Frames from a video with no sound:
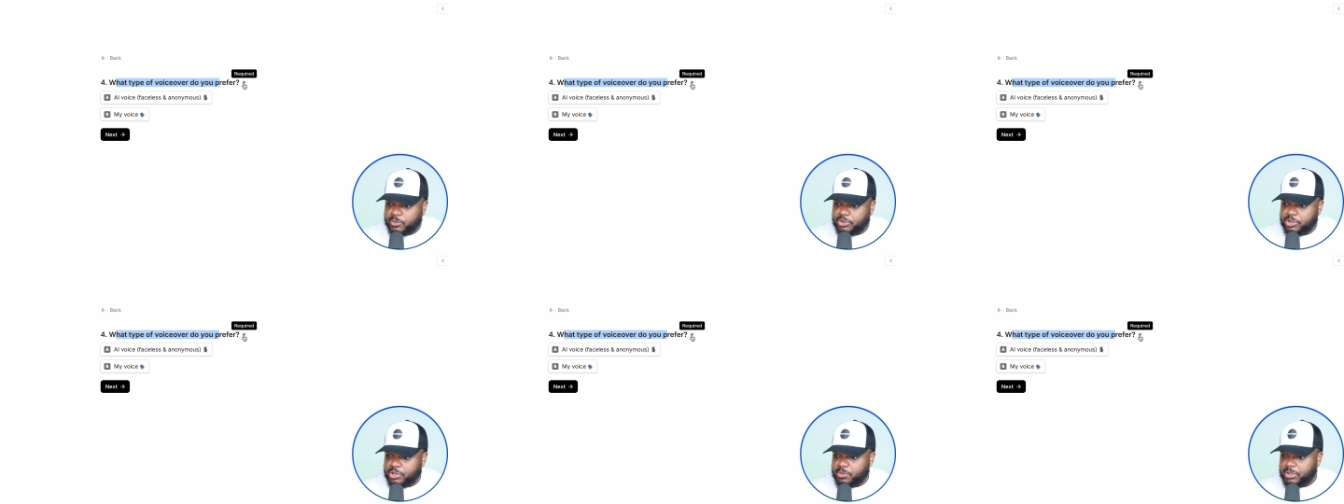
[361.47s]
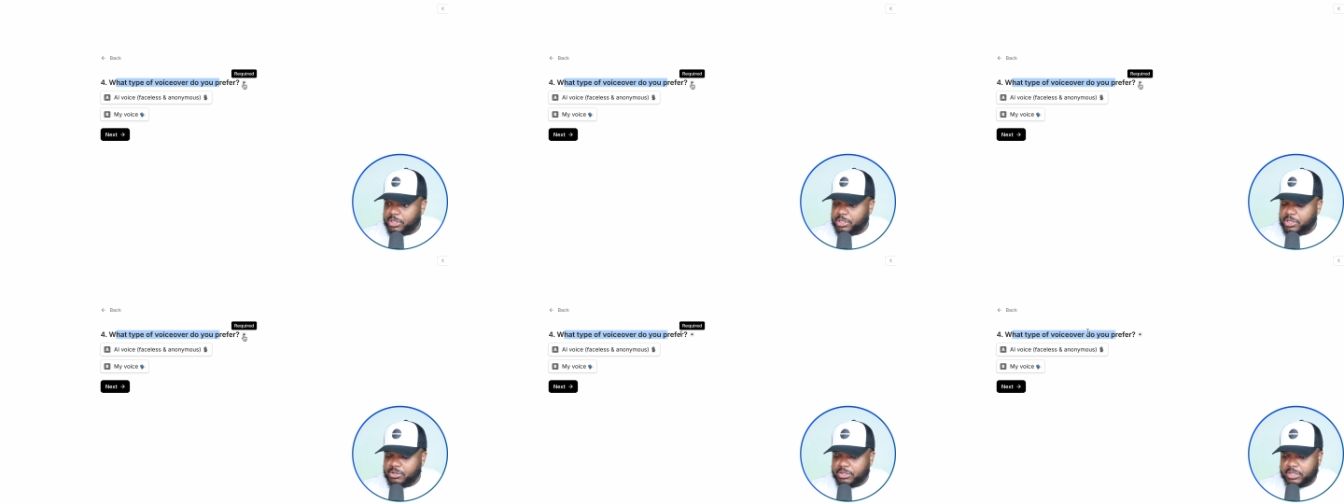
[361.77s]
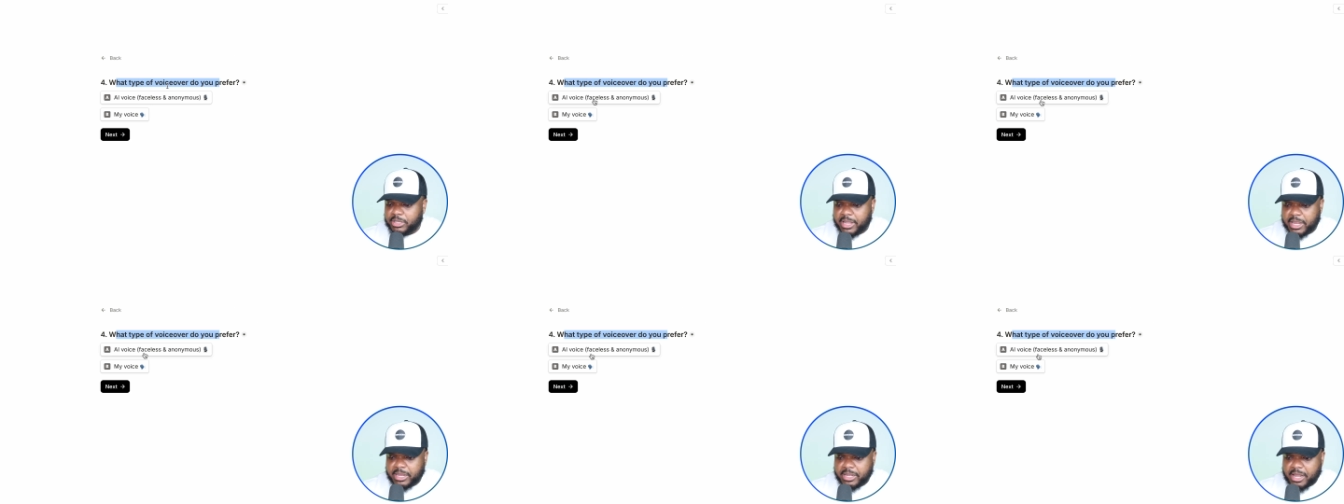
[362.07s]
Do you wanna use
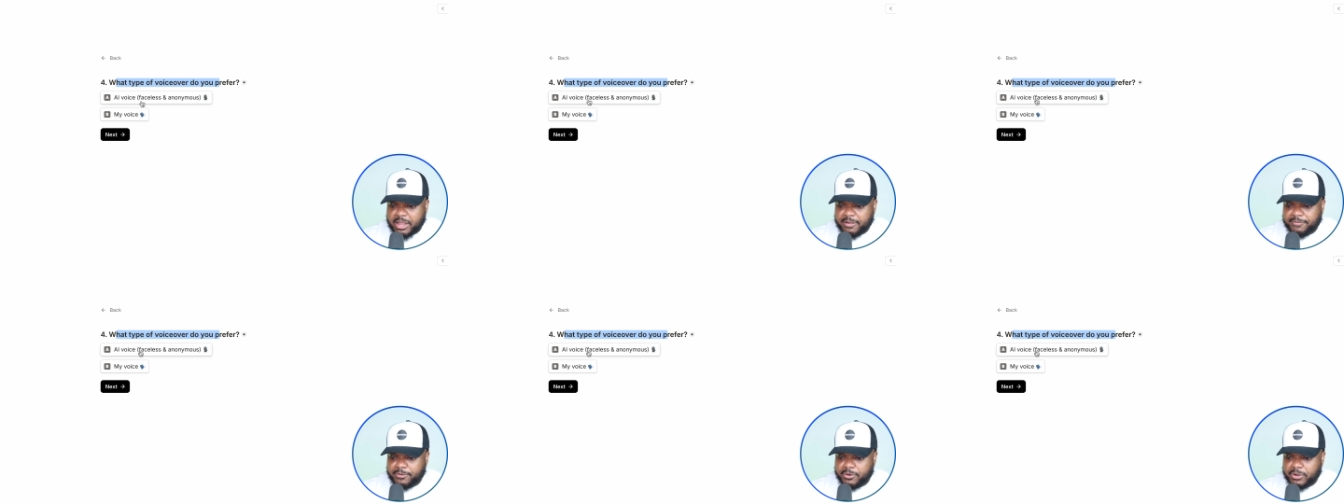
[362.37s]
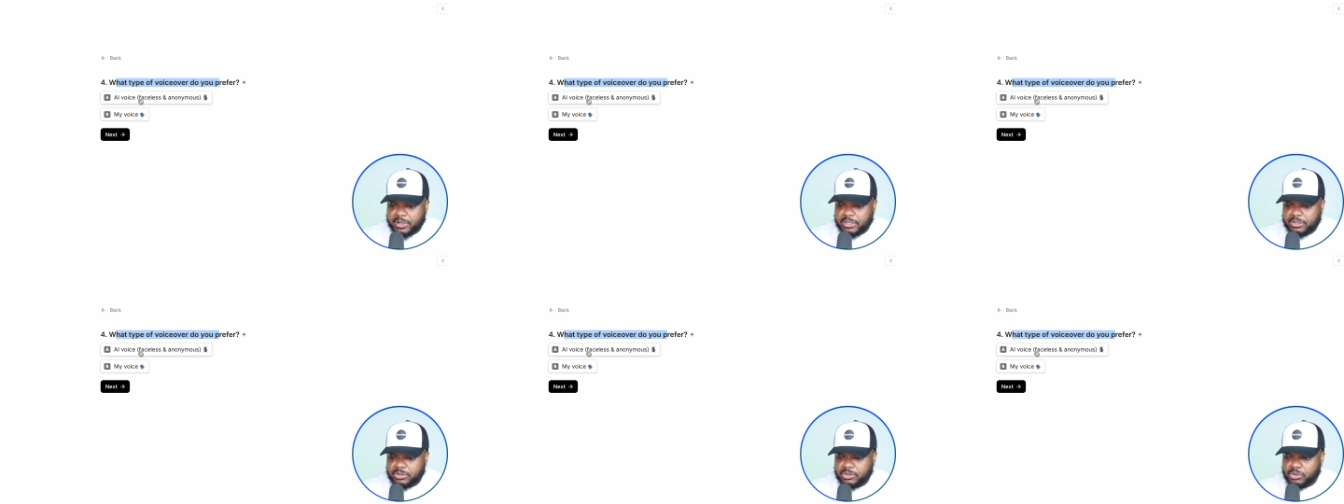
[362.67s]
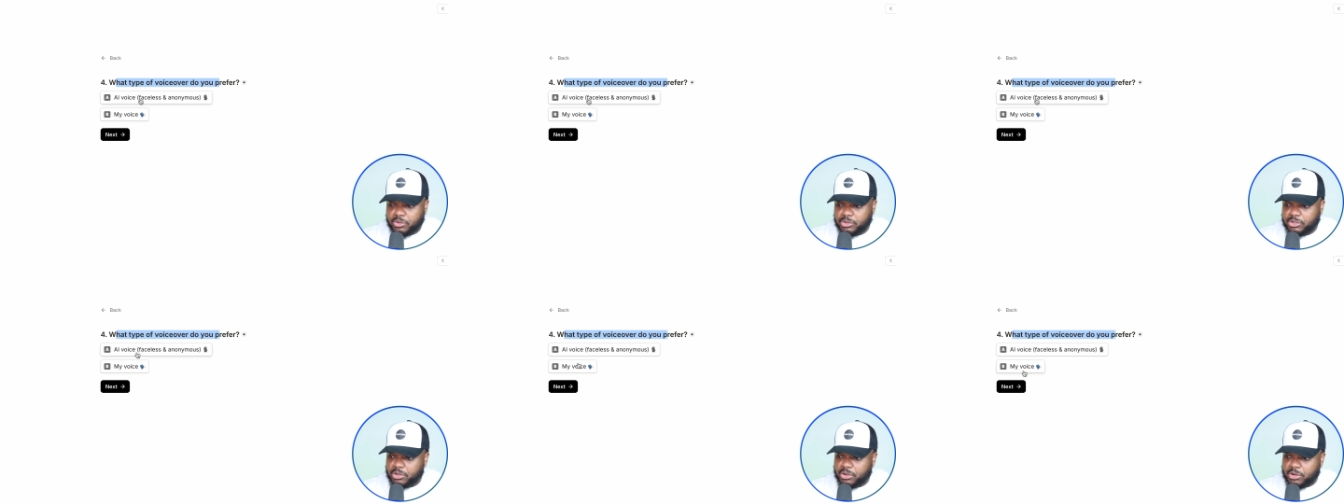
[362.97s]
an AI voice
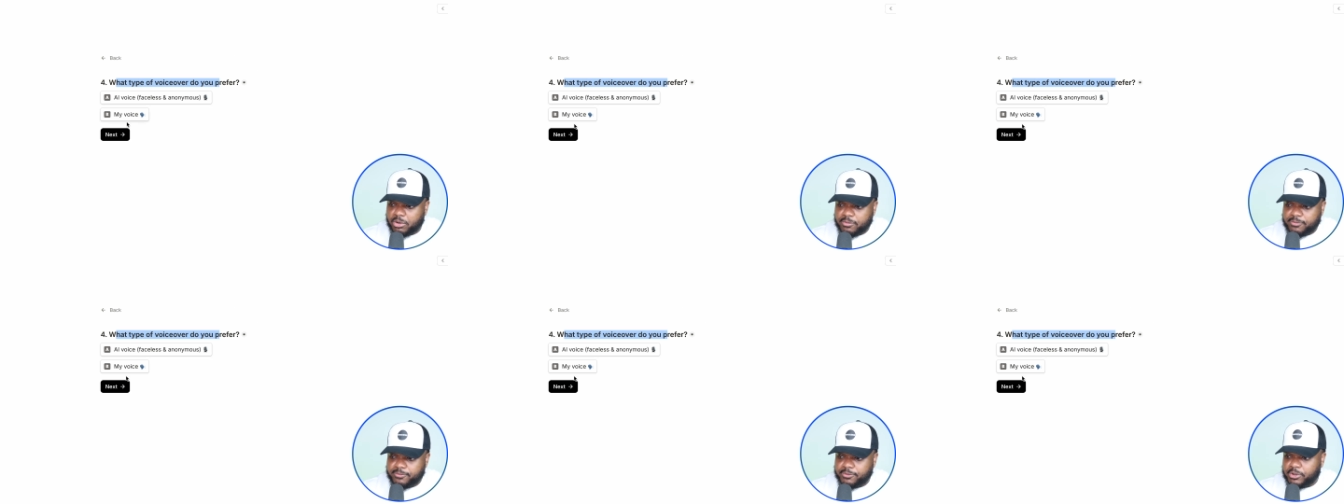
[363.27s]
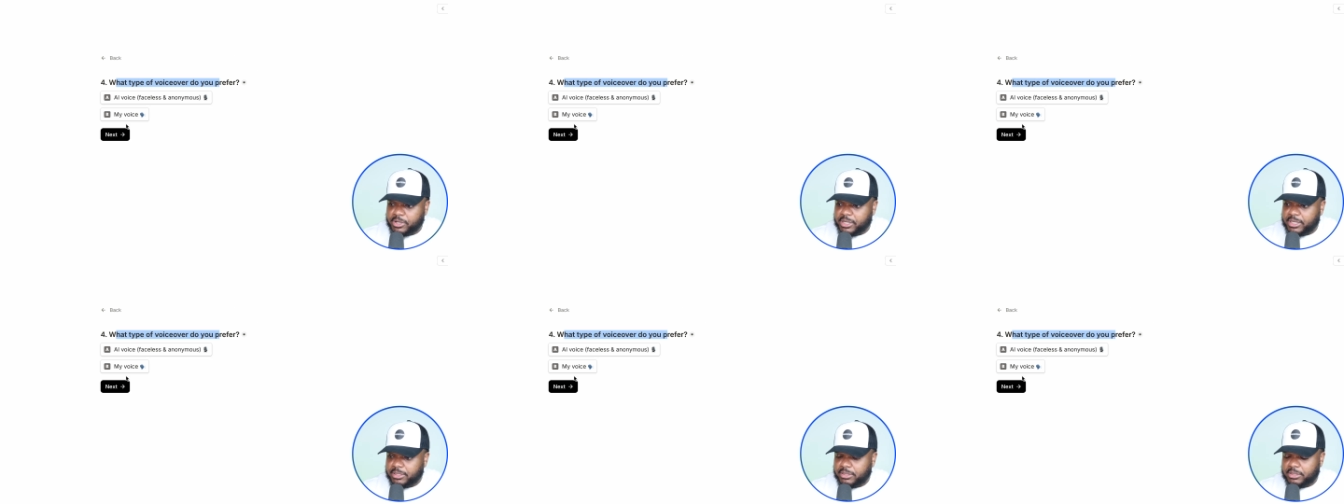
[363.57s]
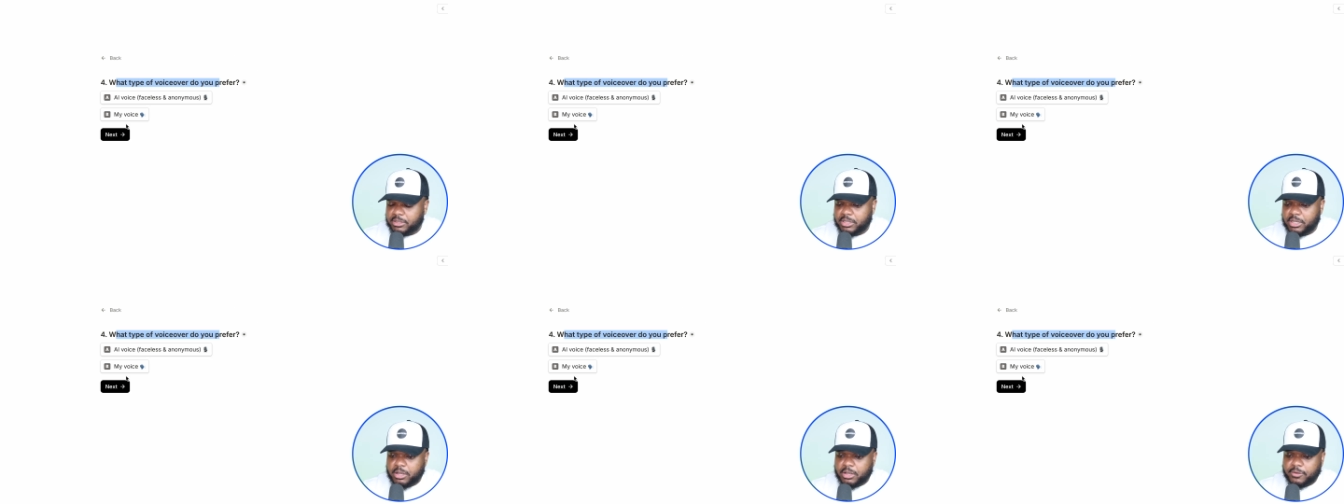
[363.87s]
or your own
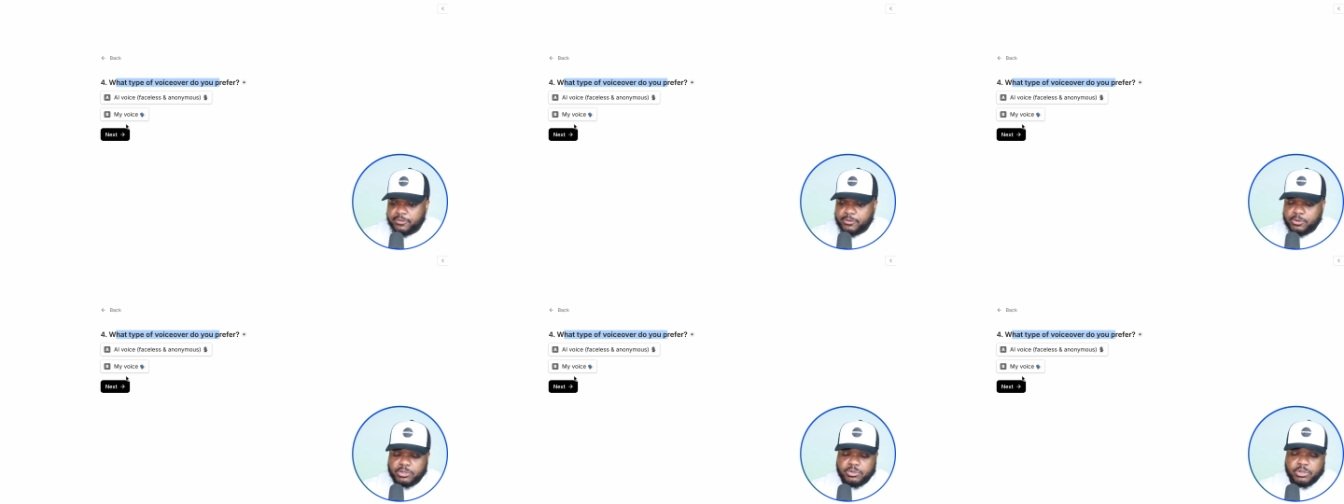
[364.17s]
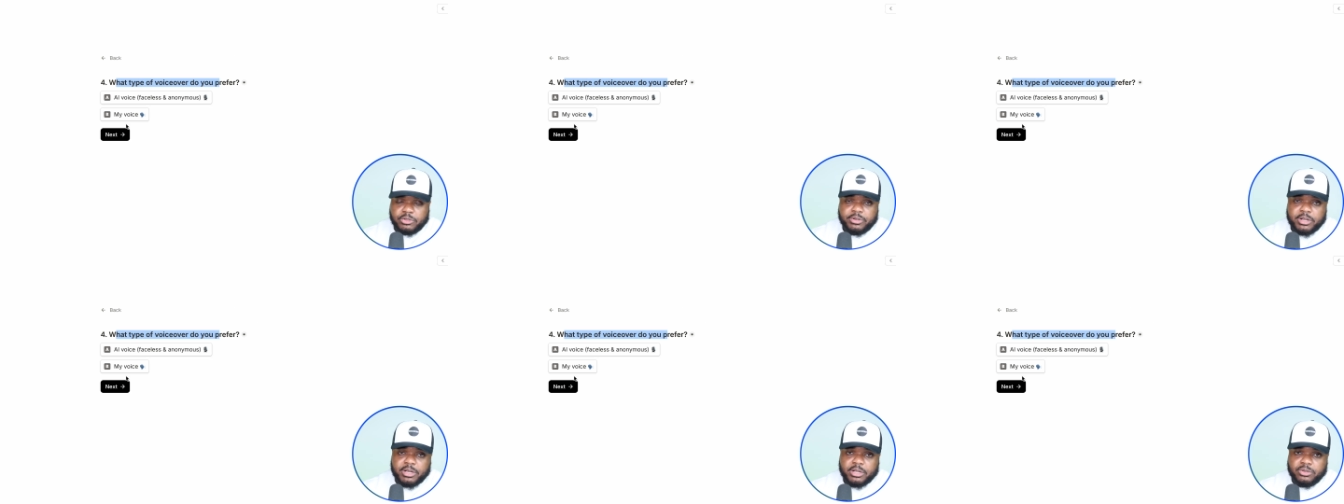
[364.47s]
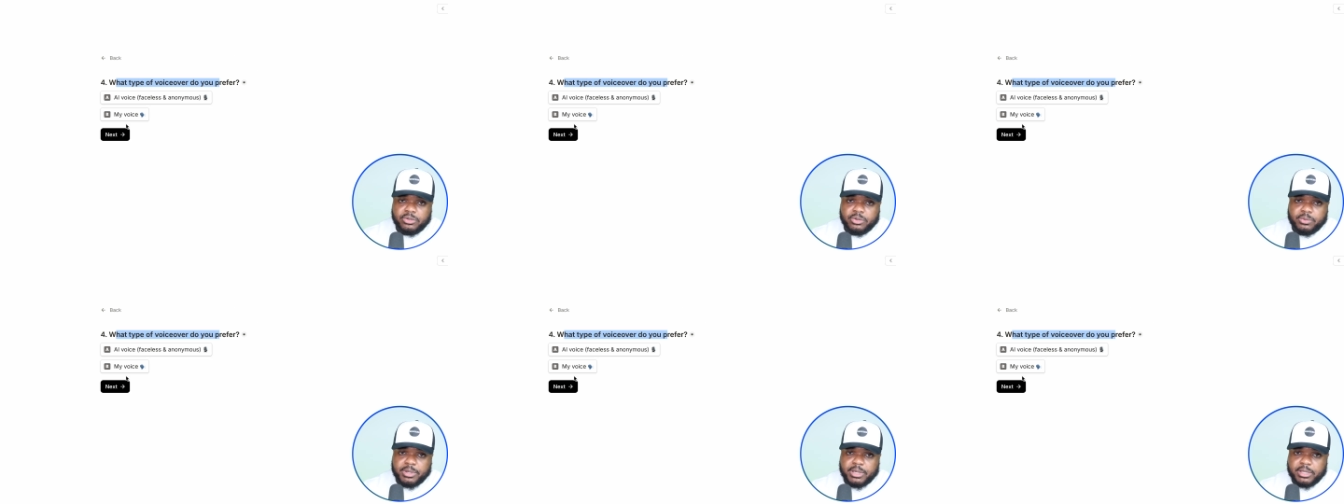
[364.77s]
voice? Of course, we're trying to do